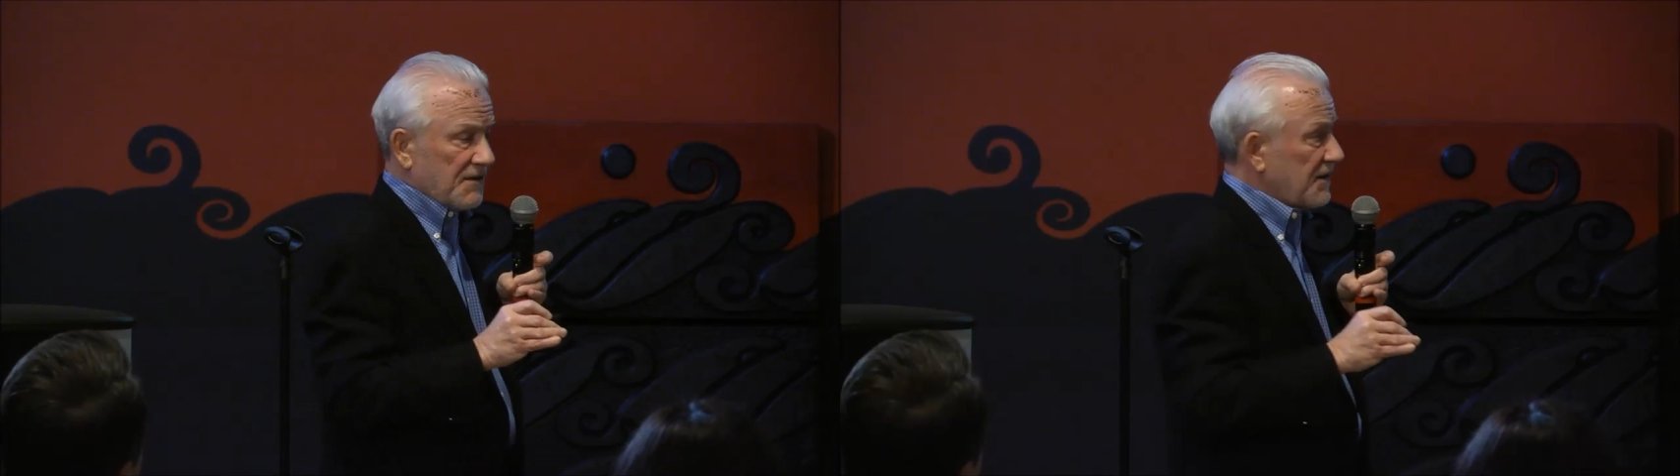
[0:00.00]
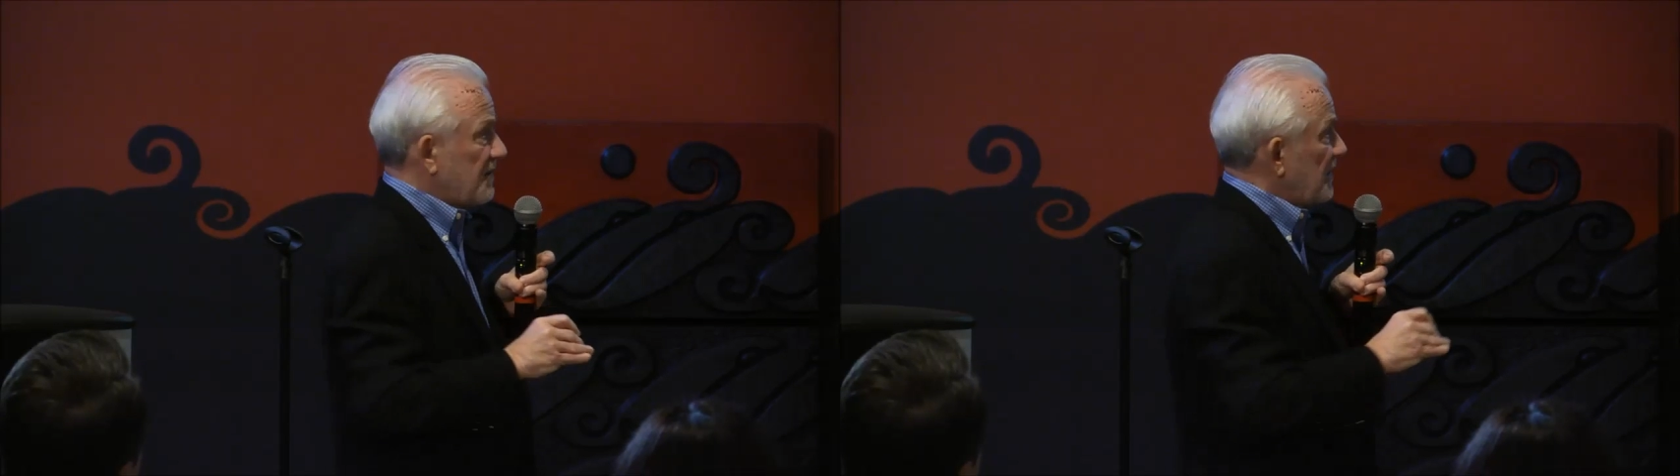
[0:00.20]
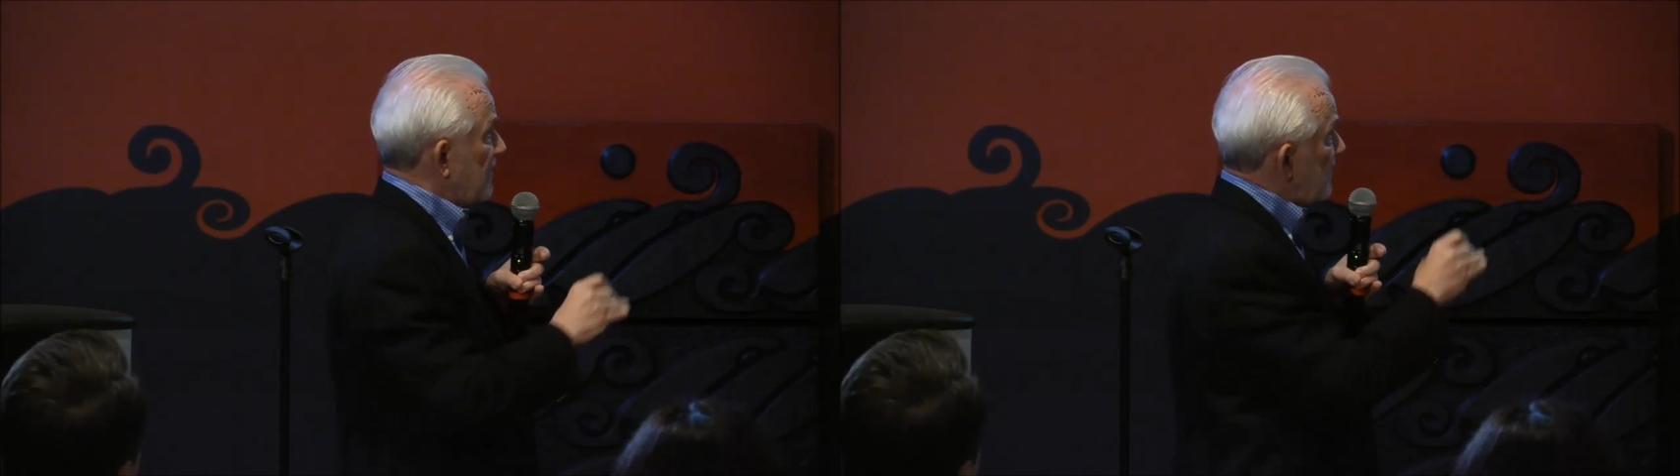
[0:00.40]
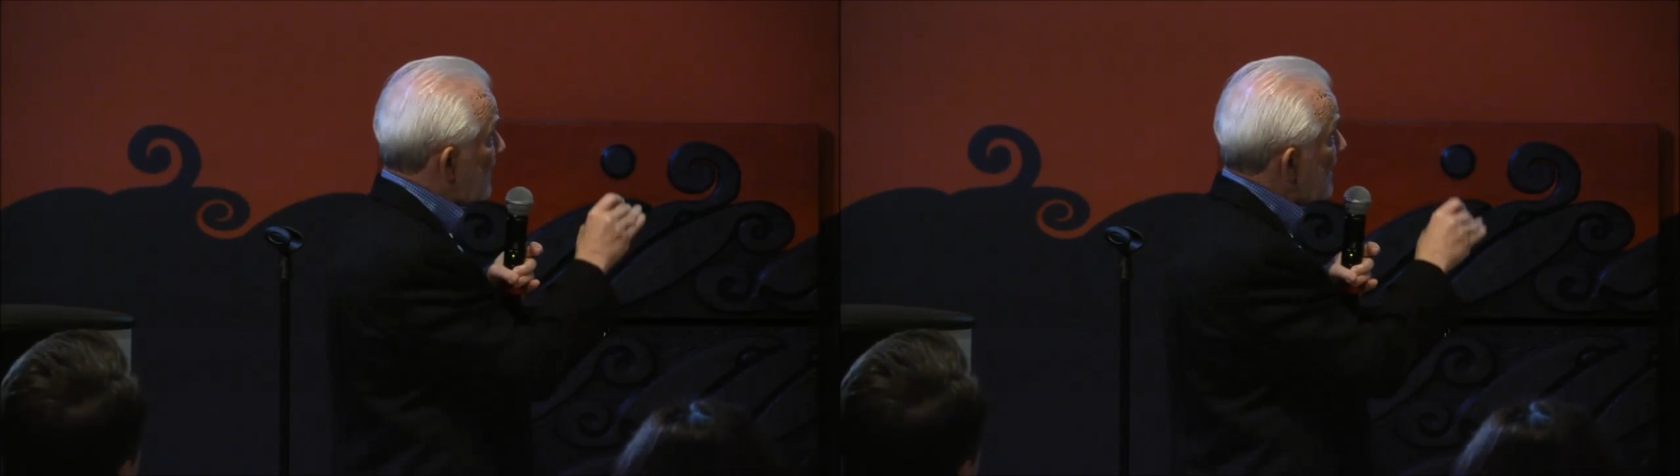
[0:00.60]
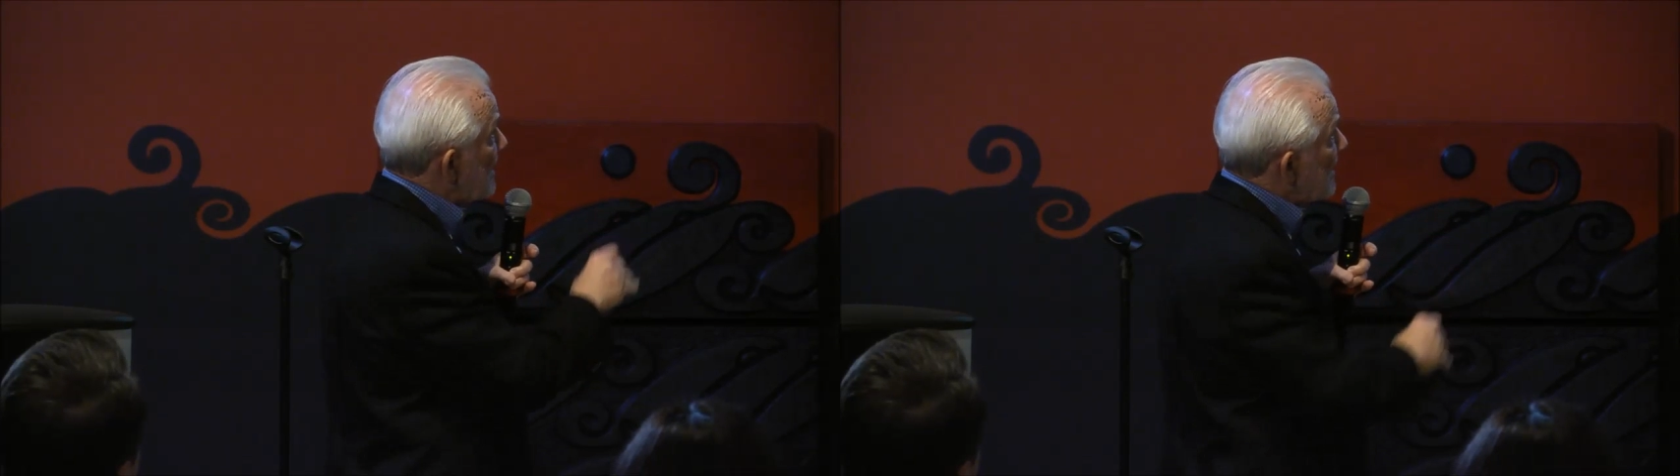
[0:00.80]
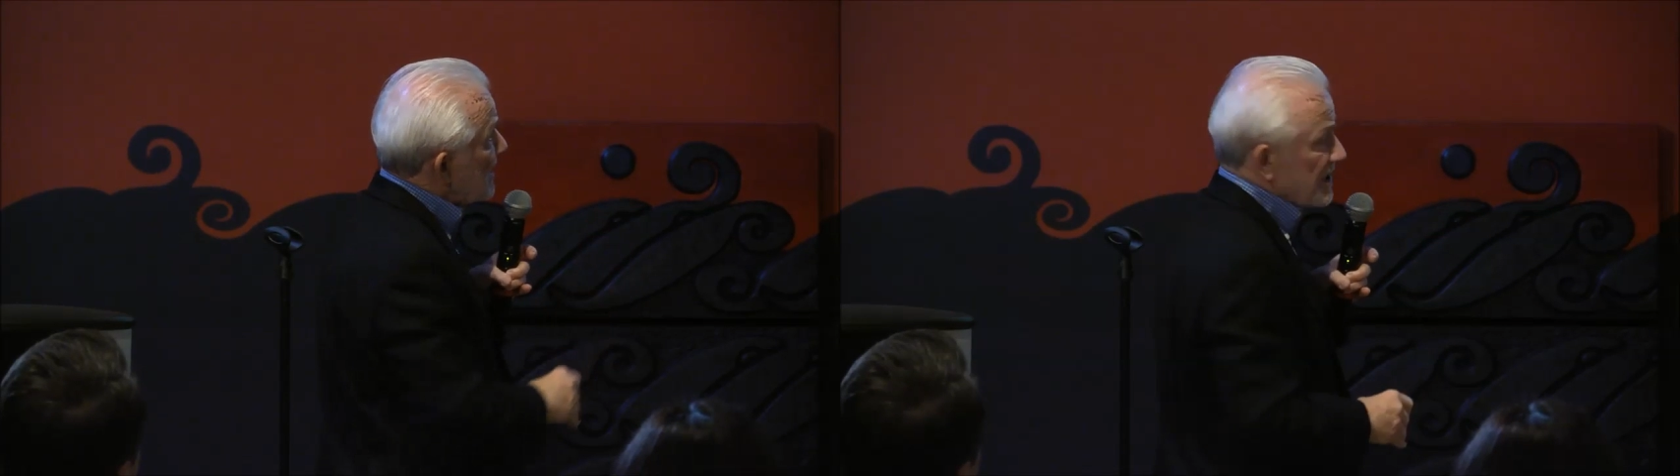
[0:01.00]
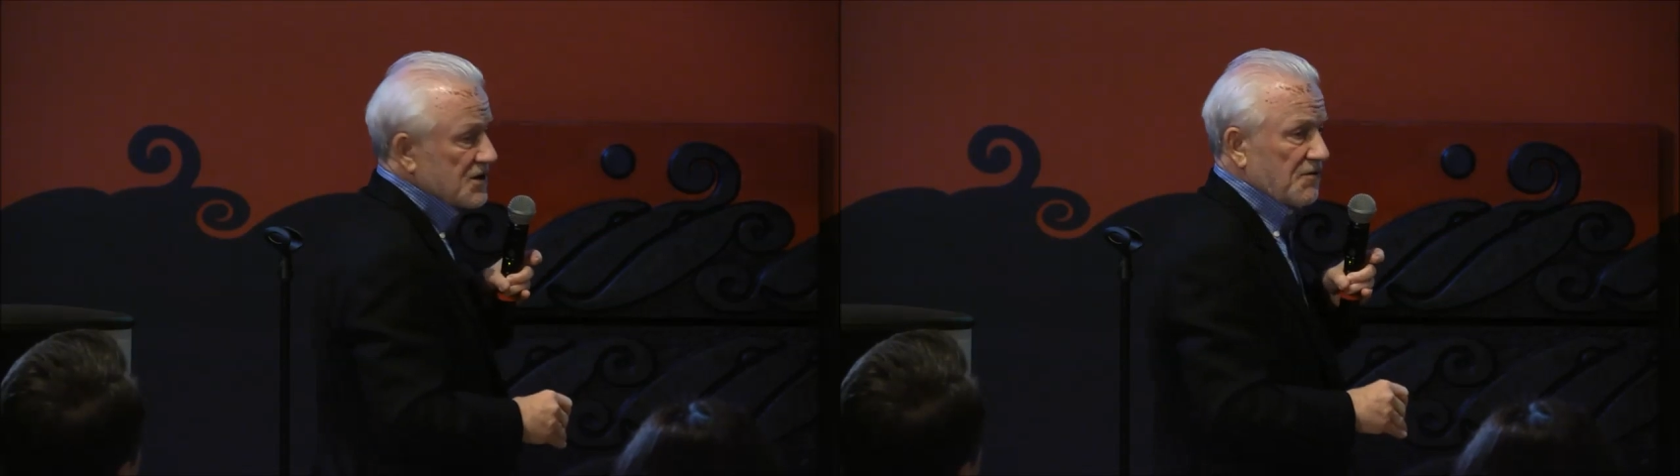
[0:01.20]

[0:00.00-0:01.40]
to 50-50, is